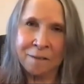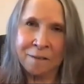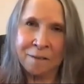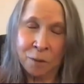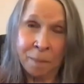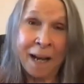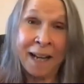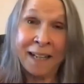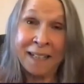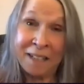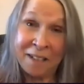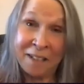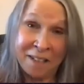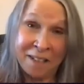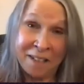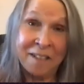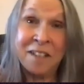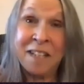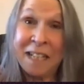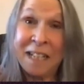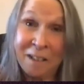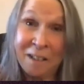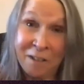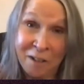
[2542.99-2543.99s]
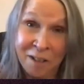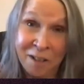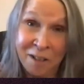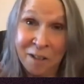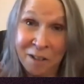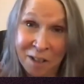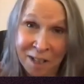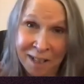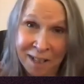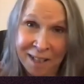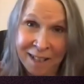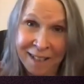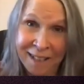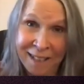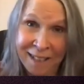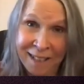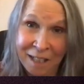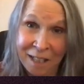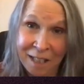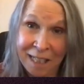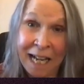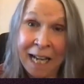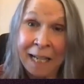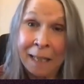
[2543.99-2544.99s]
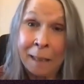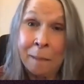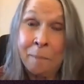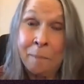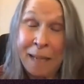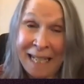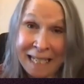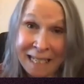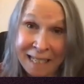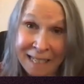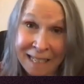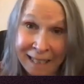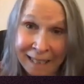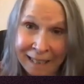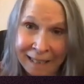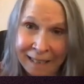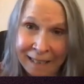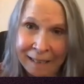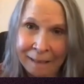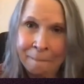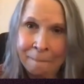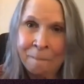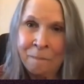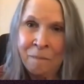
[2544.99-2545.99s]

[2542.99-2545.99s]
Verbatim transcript: your body sensations is kind of basic.